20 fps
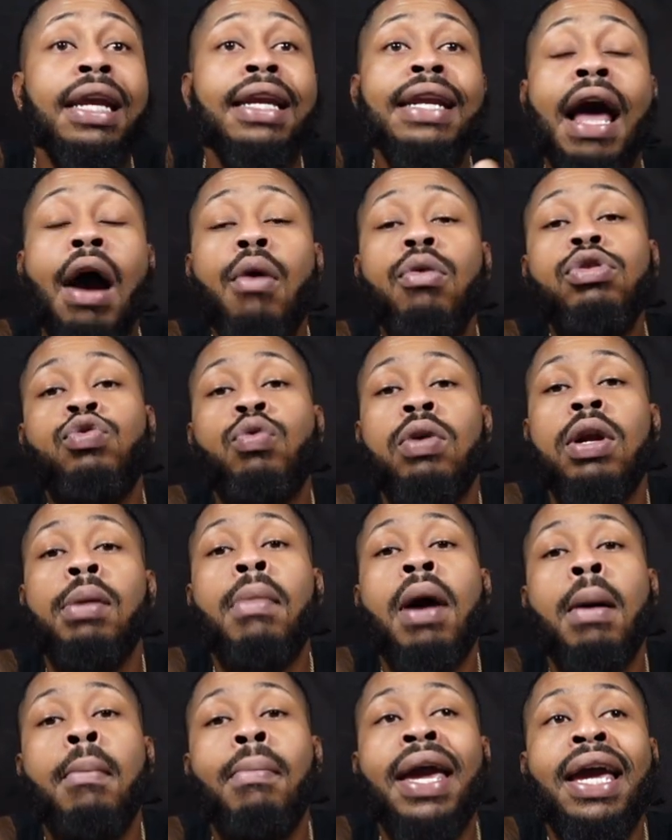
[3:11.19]
That was one of
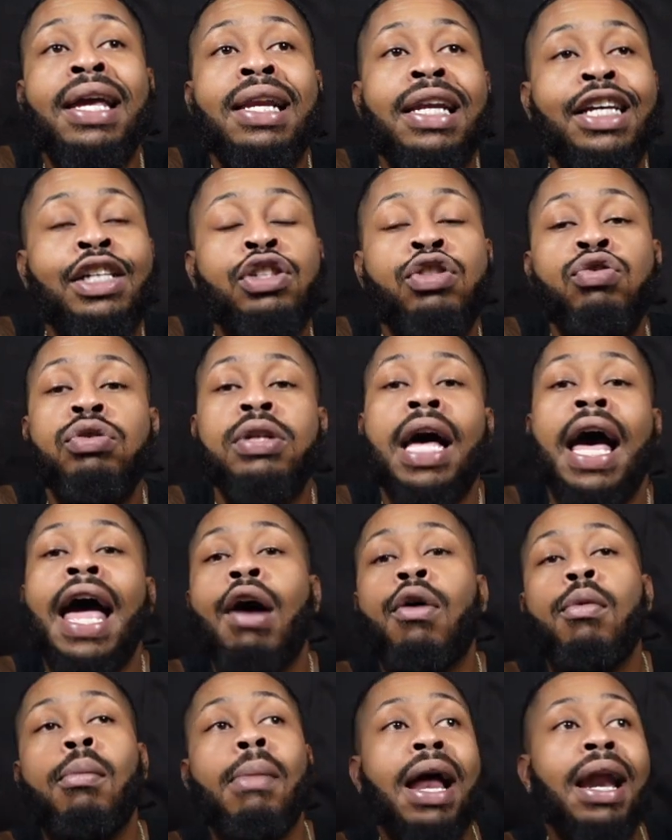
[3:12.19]
my main issues I
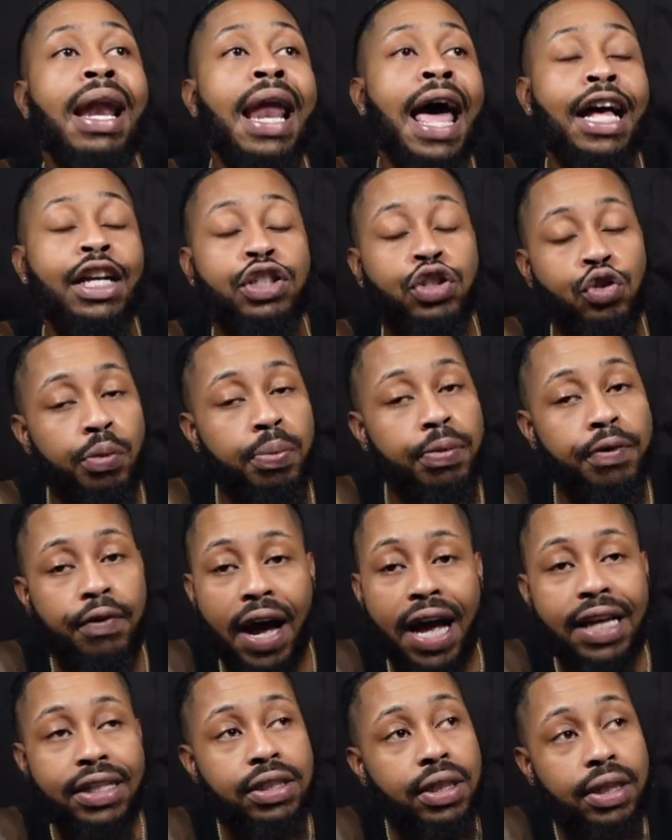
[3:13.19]
had with my last
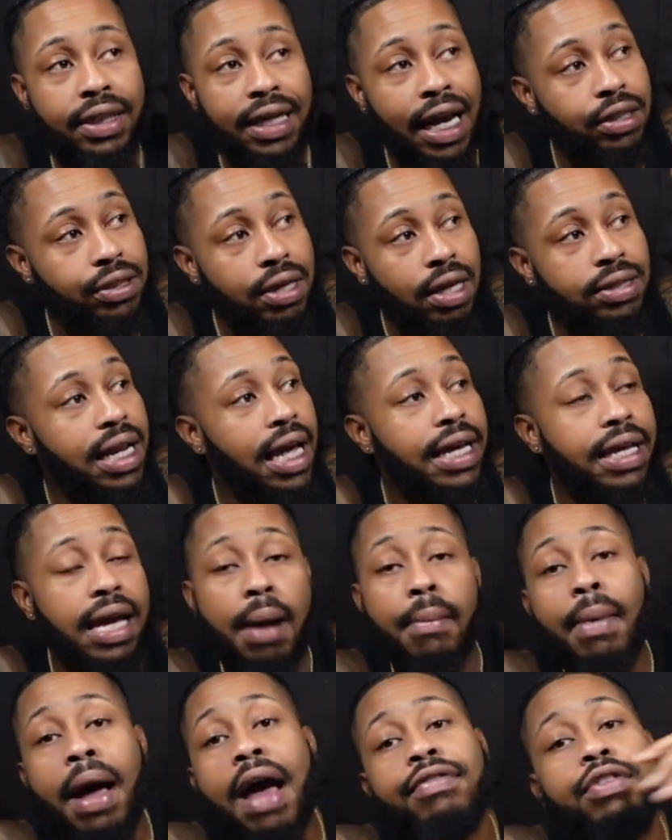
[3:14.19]
supervisor. That's why I was like,
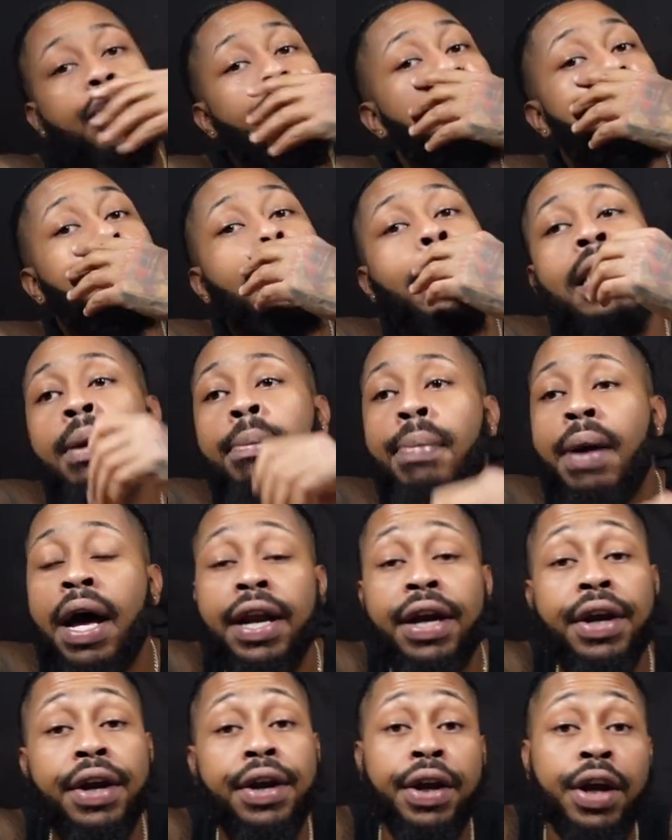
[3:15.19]
yeah, I'm going to have to hurry up and get up out
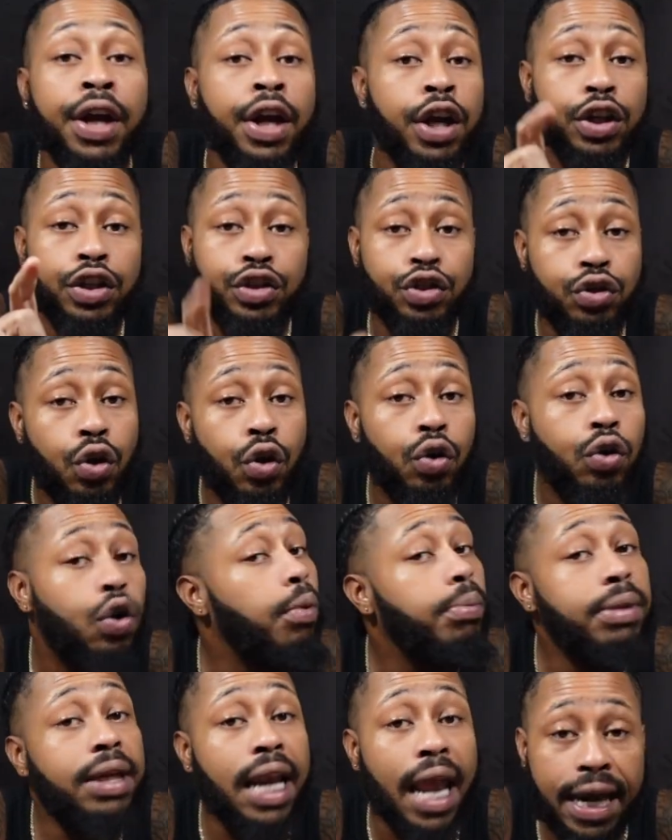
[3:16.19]
of here, because you don't
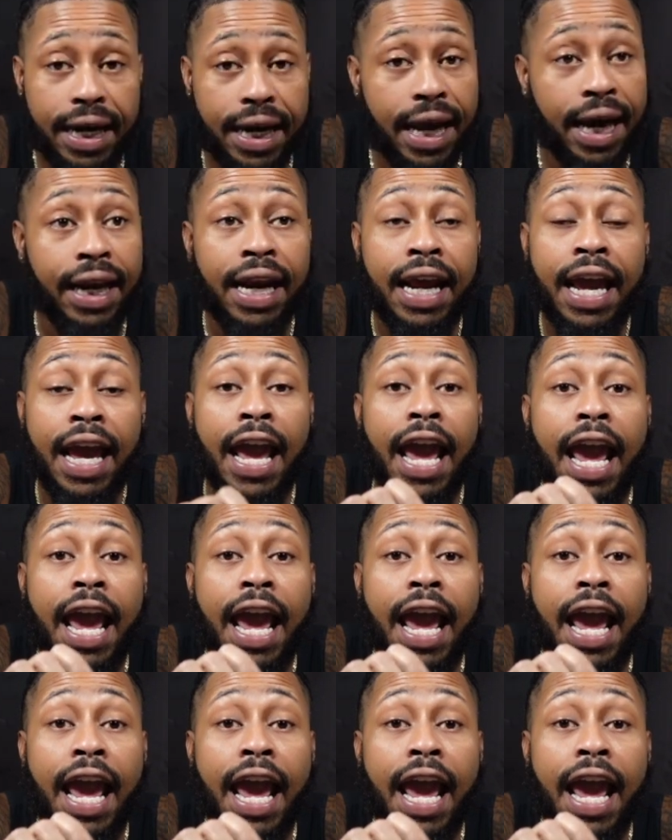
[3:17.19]
know me like that.